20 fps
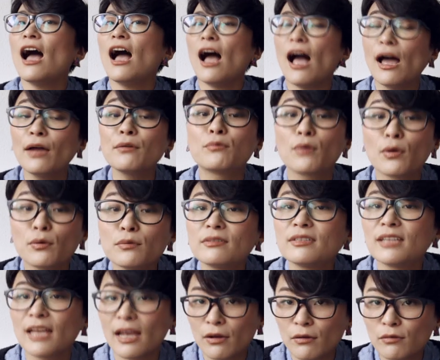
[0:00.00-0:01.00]
I wrote
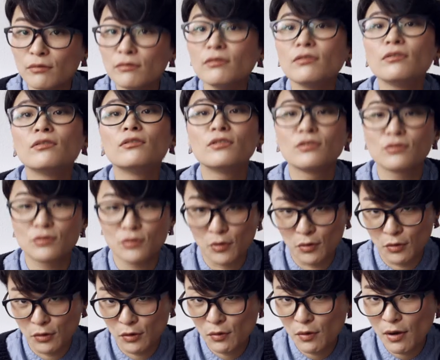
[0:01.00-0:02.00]
down the
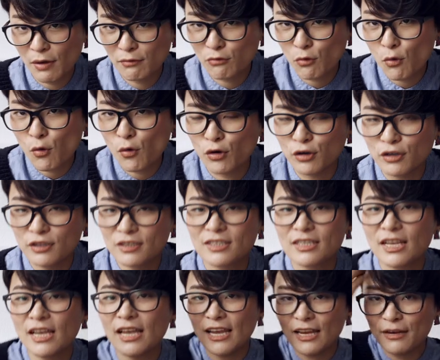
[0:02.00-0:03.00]
solo, of
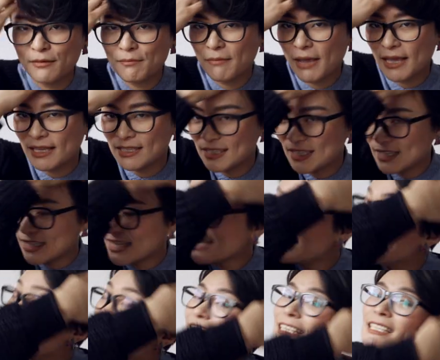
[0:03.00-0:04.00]
course. It makes it
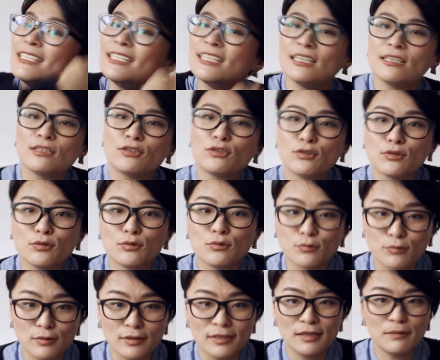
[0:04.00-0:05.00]
easy to
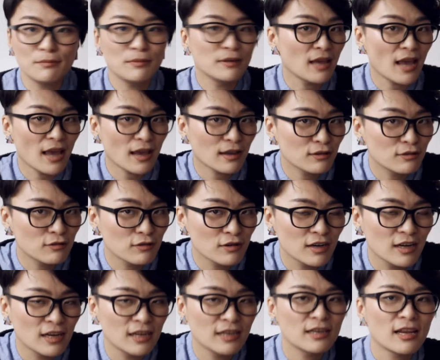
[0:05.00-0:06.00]
really be
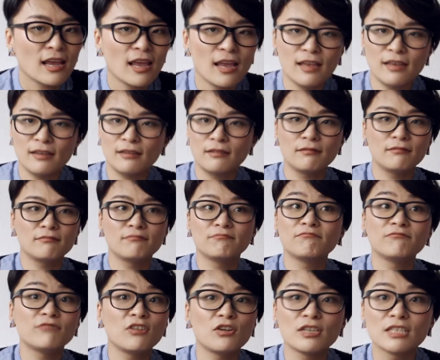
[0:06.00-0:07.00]
accurate
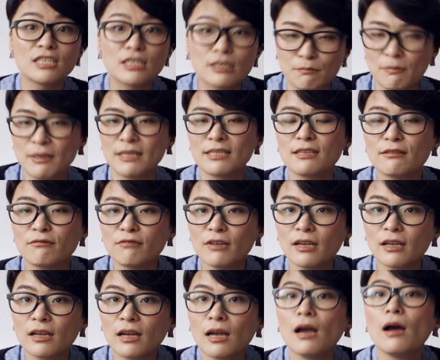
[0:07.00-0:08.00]
and very
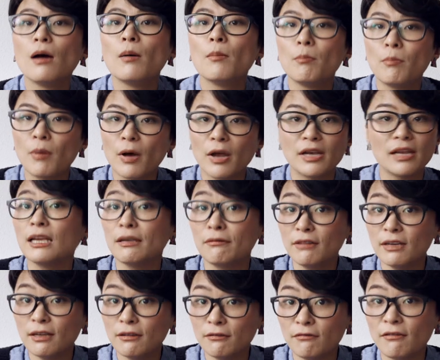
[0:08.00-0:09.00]
specific. But
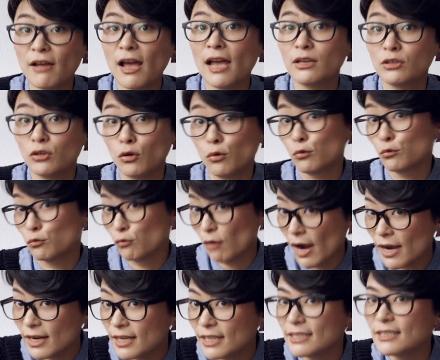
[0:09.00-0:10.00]
even if I don't
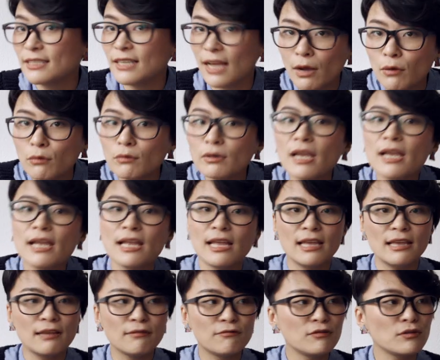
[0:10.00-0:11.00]
write it down,
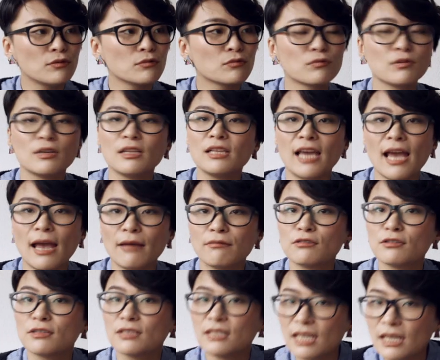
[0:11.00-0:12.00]
if you really have
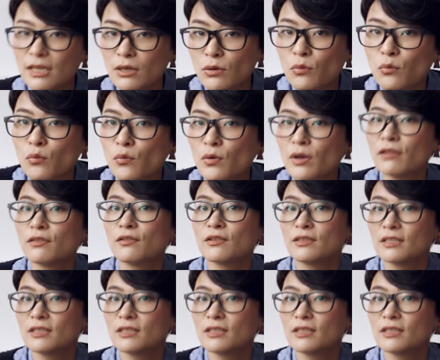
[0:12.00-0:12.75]
to sing with the